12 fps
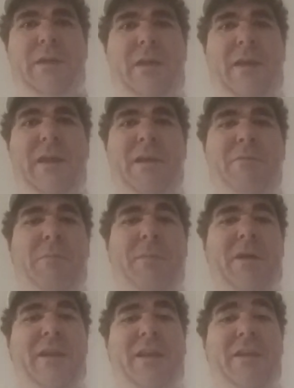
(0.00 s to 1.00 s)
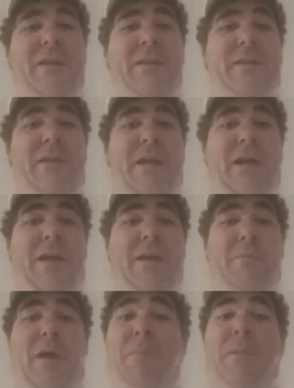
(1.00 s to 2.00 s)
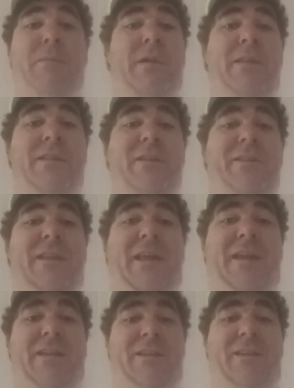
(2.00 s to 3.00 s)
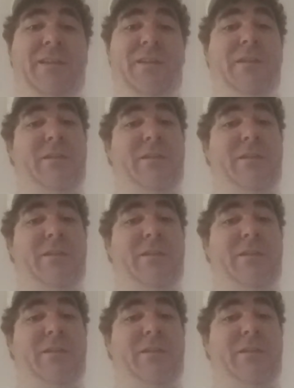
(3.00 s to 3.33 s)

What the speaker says: Hey everybody, I'm up on my stilts again.